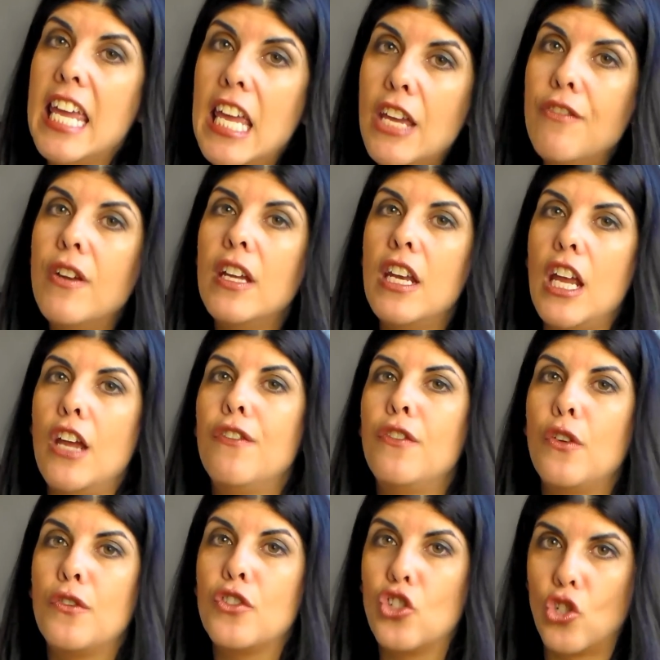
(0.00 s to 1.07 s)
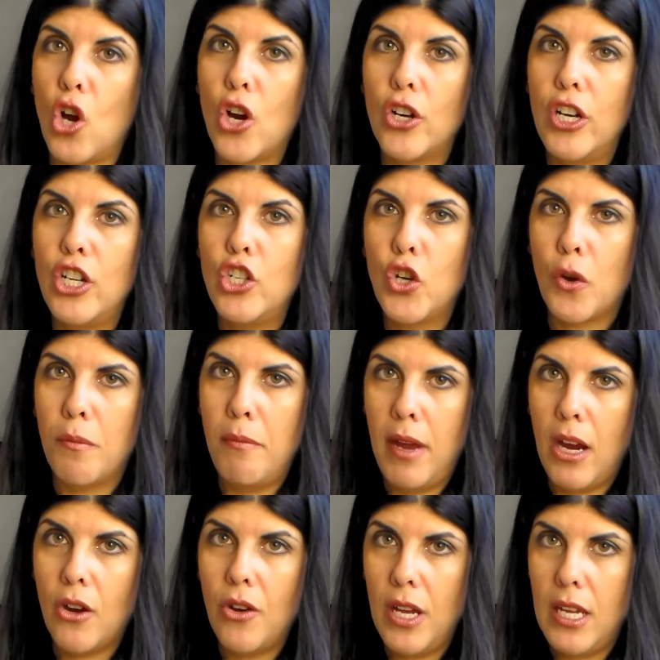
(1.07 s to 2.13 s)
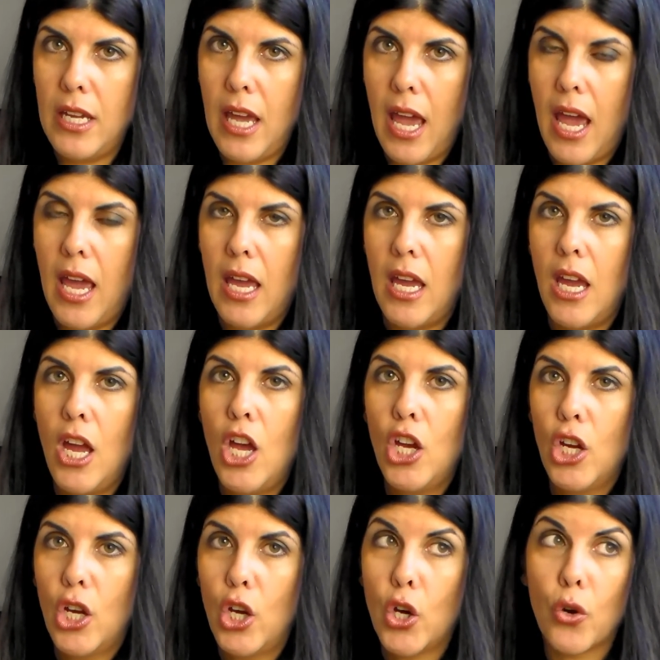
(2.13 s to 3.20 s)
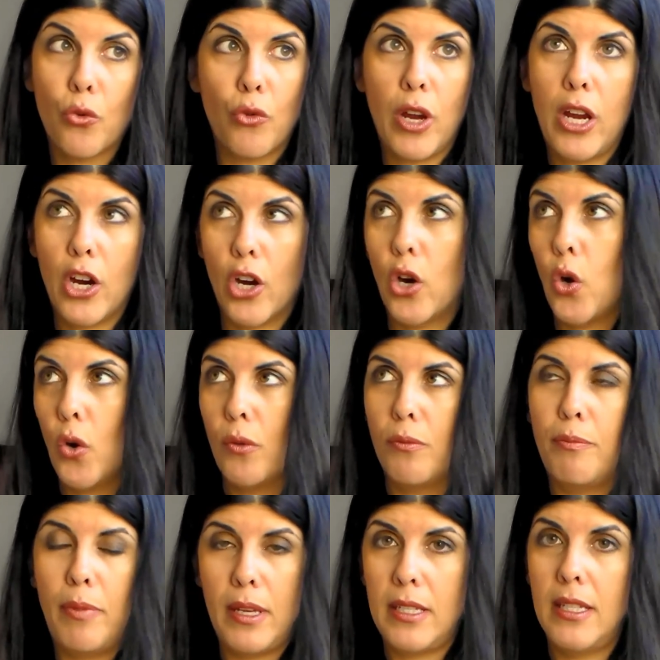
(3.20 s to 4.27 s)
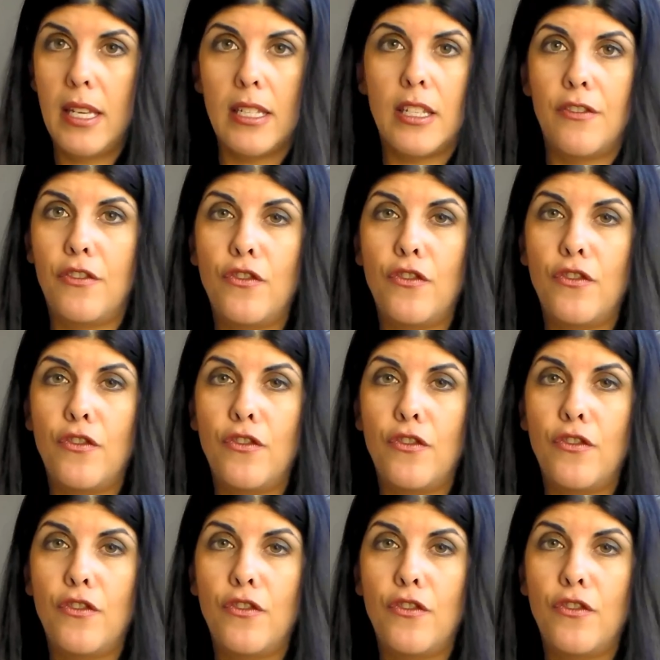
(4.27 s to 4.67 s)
Even if you've started your Mary Kay career or business,